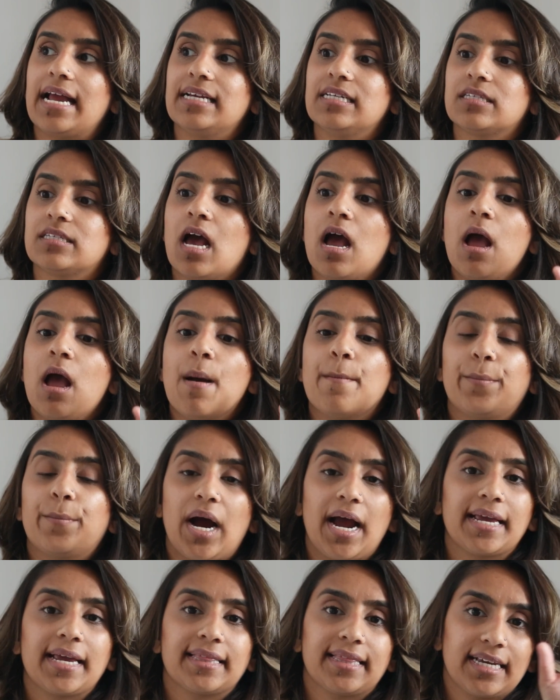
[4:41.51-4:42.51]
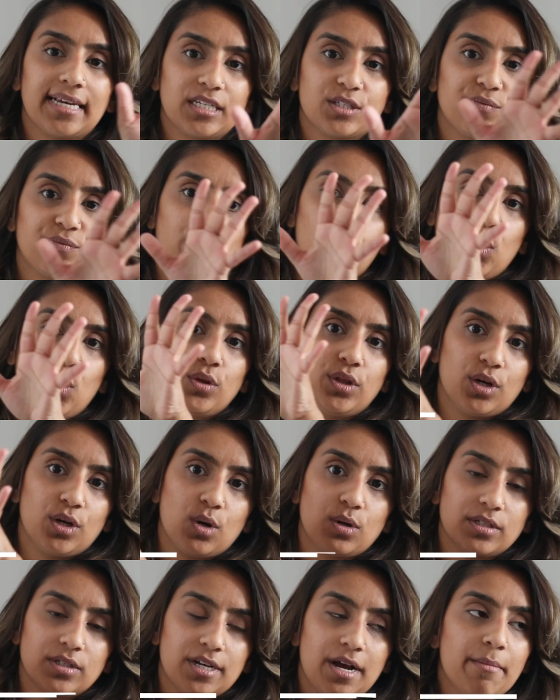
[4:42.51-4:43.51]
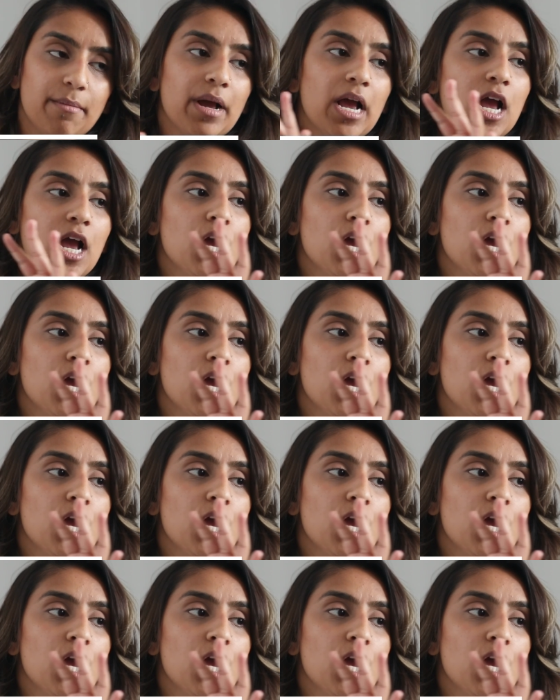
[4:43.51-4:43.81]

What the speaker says: is buying things for the long term.